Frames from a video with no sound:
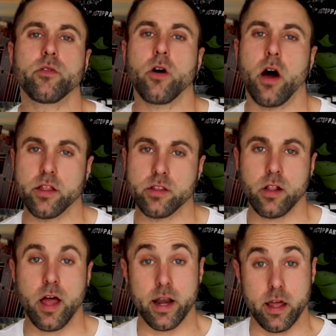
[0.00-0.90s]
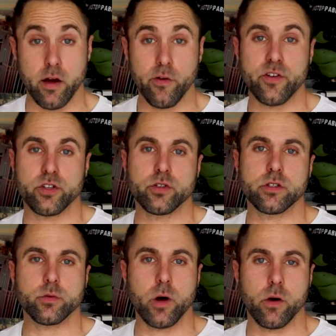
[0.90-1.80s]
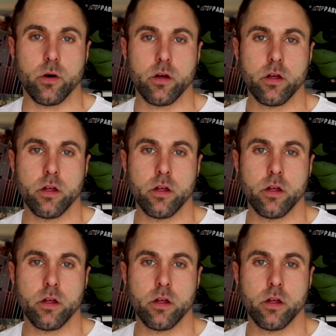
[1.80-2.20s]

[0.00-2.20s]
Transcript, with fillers: have got underlying health issues as well.